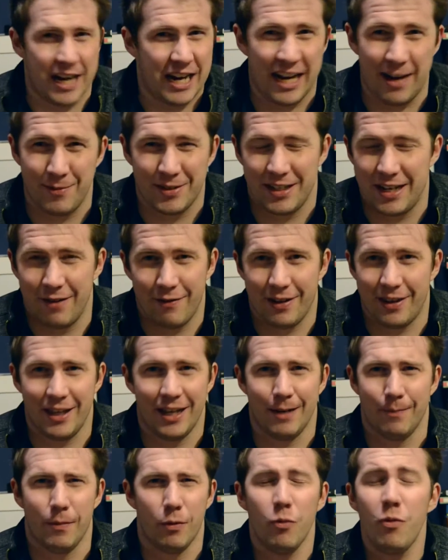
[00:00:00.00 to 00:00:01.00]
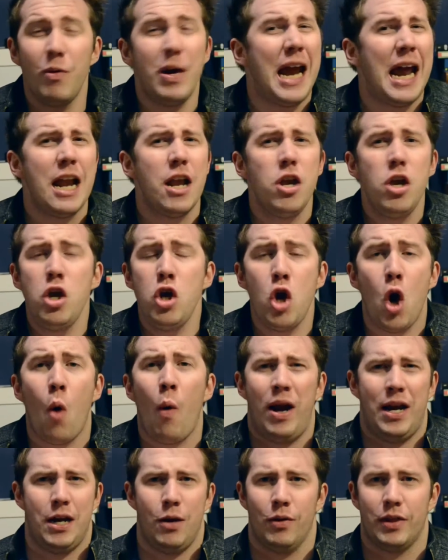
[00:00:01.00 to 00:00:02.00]
names and everything, but we had no
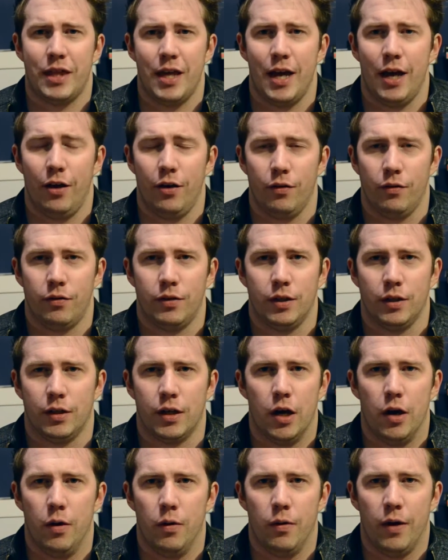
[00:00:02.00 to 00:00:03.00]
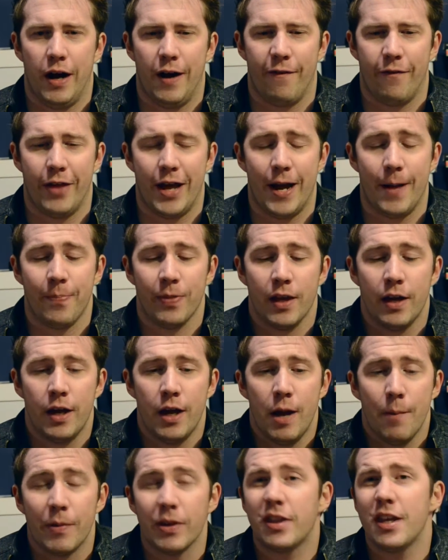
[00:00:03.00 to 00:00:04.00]
idea what the hell to go off that.
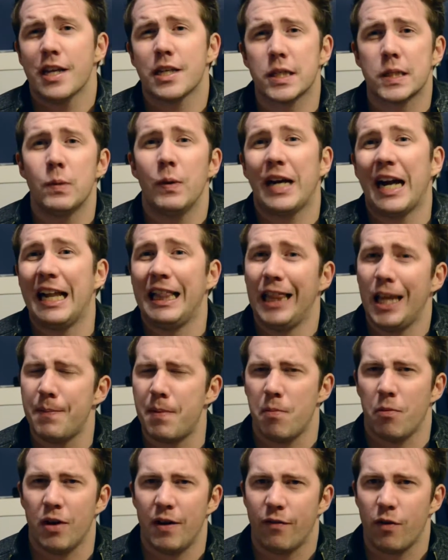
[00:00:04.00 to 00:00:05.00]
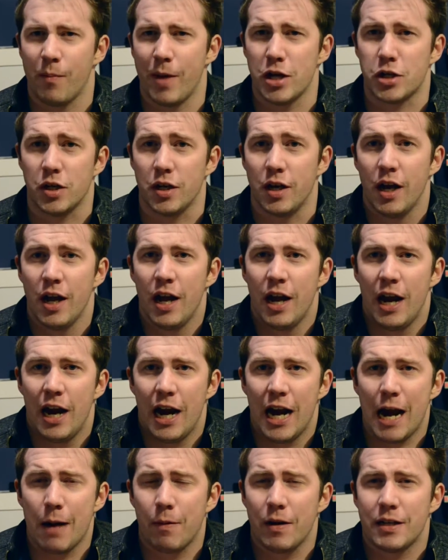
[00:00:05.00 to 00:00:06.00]
But this, we got a little bit more information.
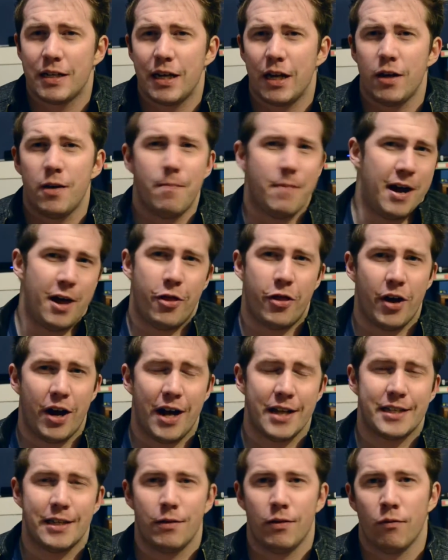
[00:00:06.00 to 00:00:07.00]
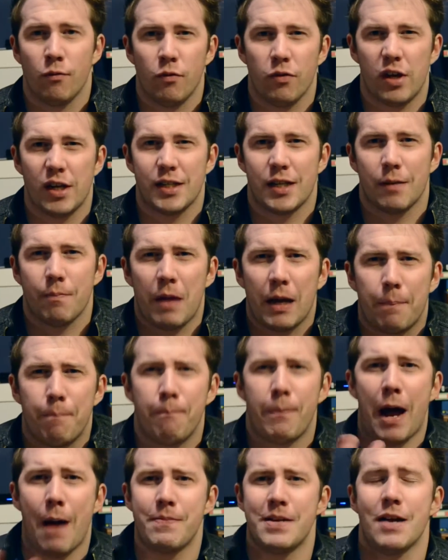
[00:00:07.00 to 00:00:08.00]
I'm going to tell you my thoughts and things that like
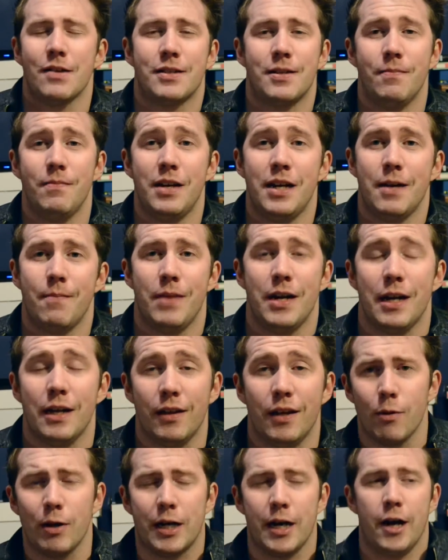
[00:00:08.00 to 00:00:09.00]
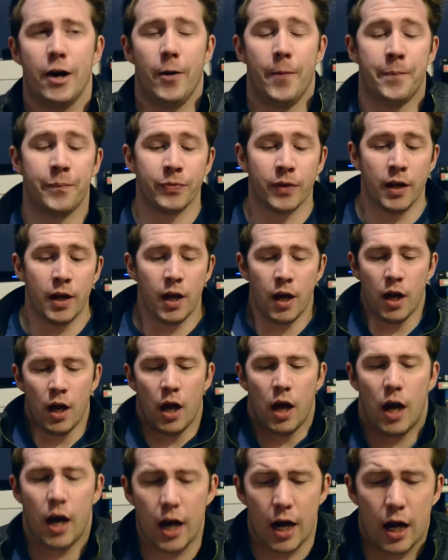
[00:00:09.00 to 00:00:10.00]
popped out to me immediately. Here we
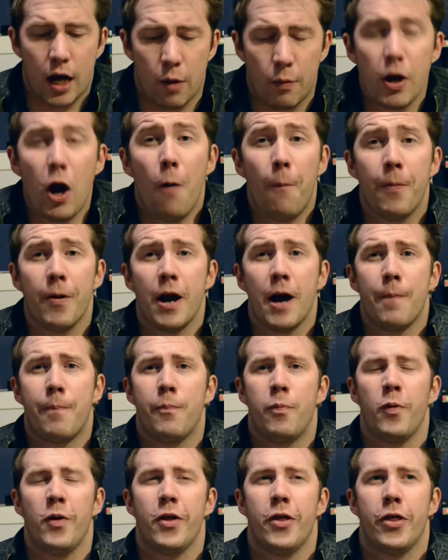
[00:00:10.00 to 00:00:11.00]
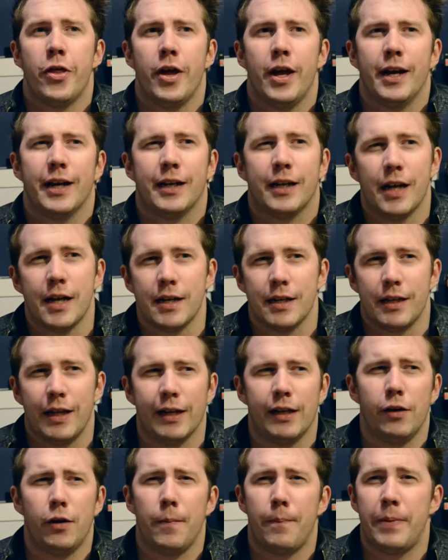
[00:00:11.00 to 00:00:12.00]
go. We open up with like a
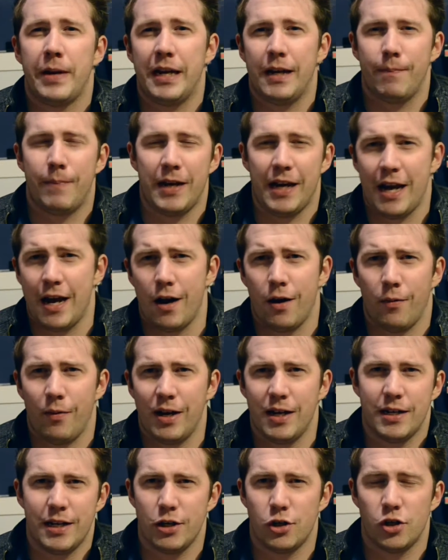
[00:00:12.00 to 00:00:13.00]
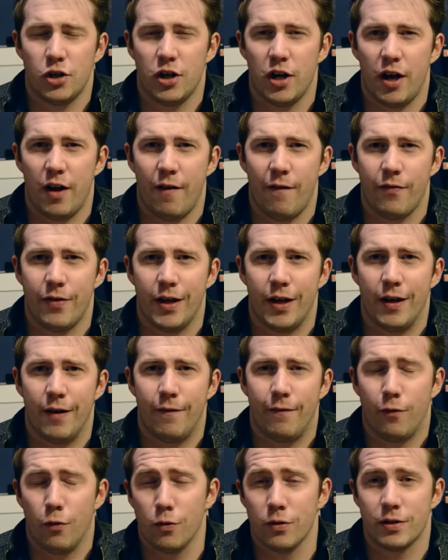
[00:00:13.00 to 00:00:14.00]
little piano rendition of
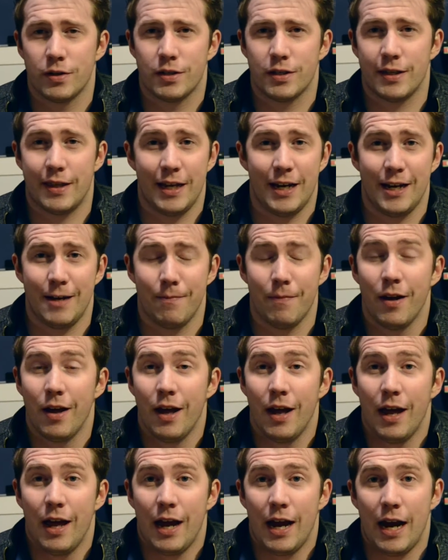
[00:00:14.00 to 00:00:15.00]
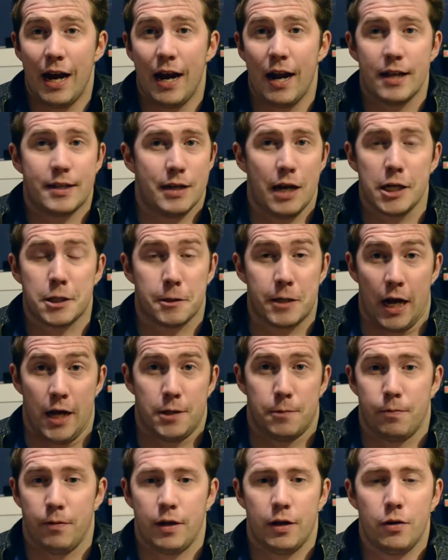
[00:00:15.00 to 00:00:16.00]
the Force theme, and it sounds
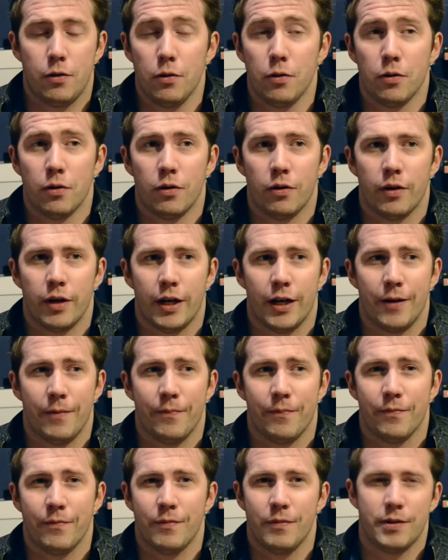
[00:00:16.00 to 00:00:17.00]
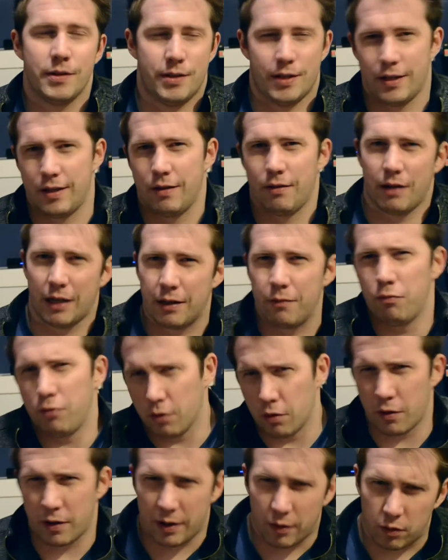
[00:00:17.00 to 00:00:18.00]
pretty cool. We
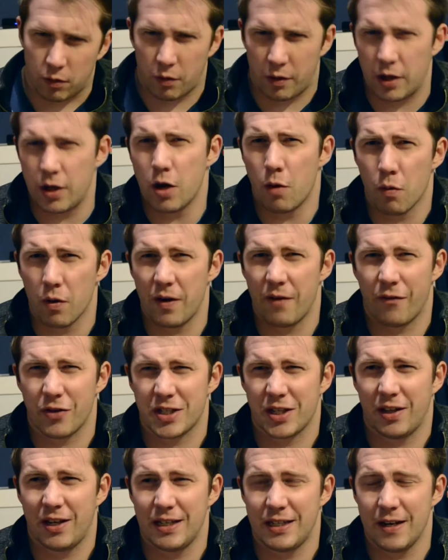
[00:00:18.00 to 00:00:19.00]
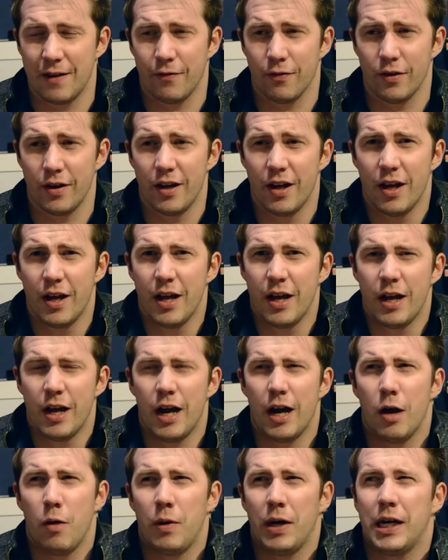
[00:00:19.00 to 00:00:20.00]
already know we're in for something different.
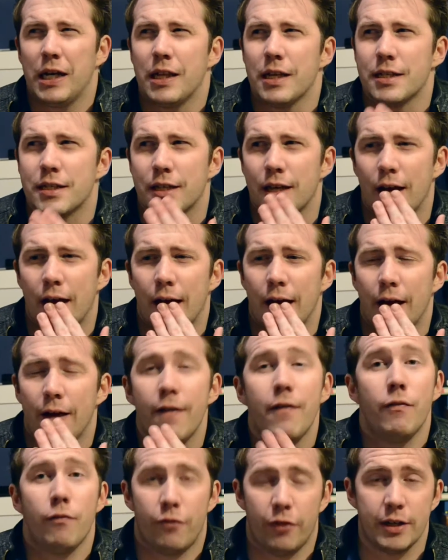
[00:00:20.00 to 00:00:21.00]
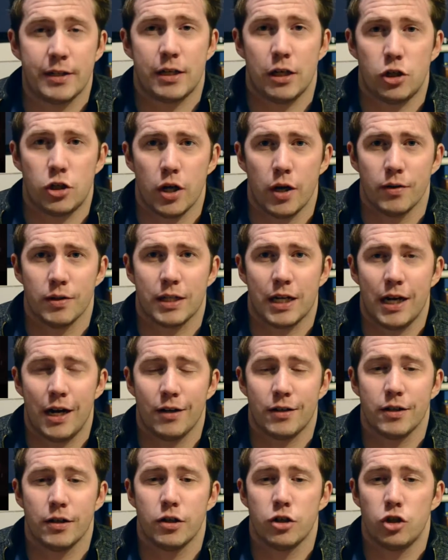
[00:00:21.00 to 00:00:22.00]
We get this Felicity Jones
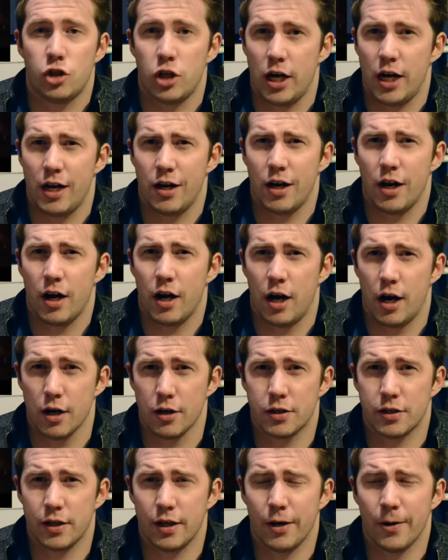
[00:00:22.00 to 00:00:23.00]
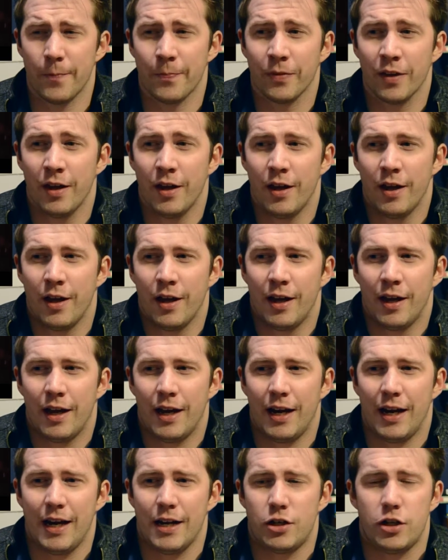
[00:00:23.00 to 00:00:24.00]
character, Jyn Erso,
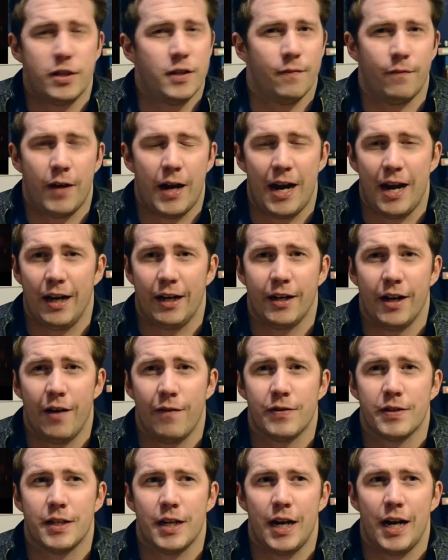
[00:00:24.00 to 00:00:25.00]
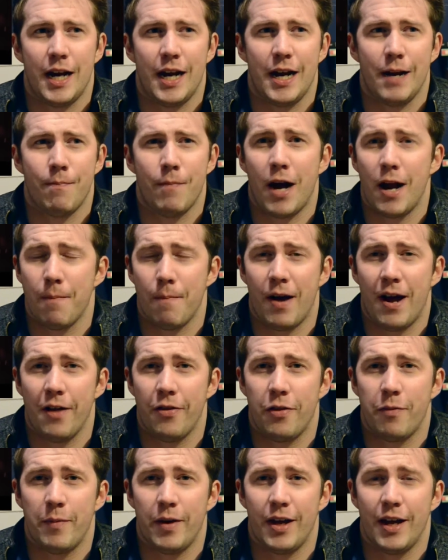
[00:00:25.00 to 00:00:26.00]
and she's in handcuffs, and Mon
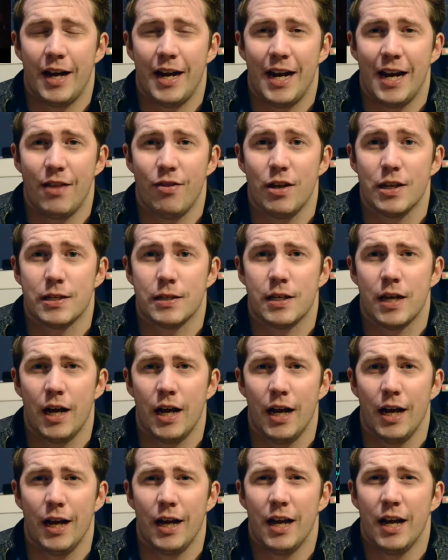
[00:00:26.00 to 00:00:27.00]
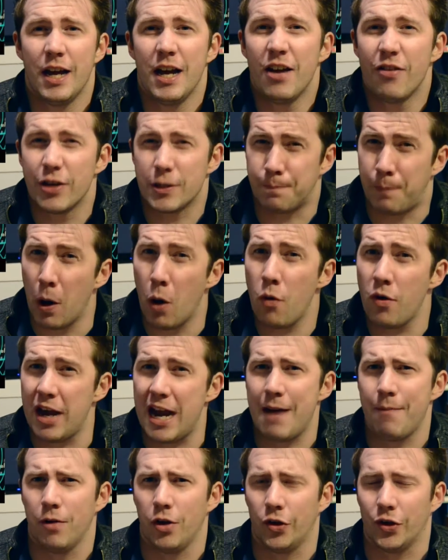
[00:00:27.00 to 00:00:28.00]
Mothma, and this Poe
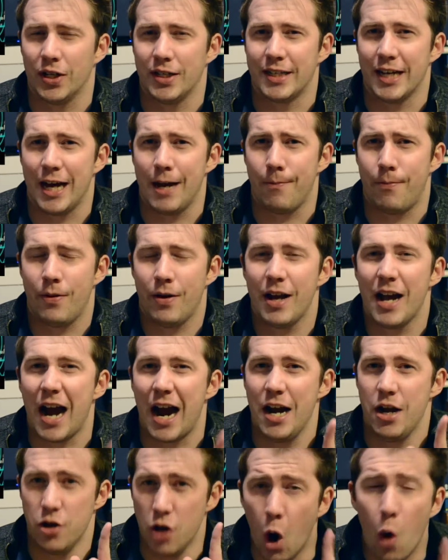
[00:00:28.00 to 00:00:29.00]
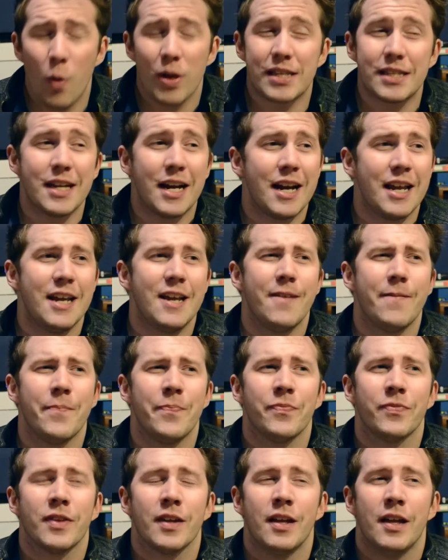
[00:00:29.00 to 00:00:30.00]
Dameron-looking type. I know it's not
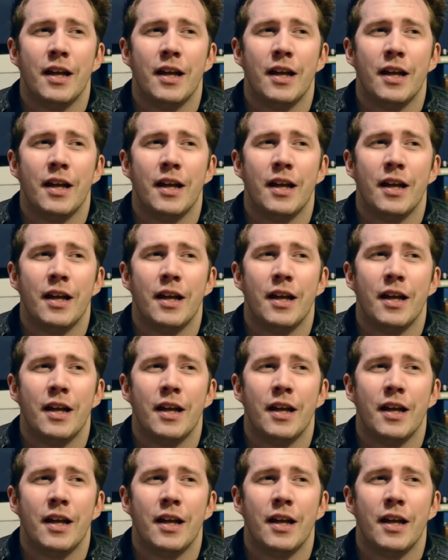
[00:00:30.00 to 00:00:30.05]
him,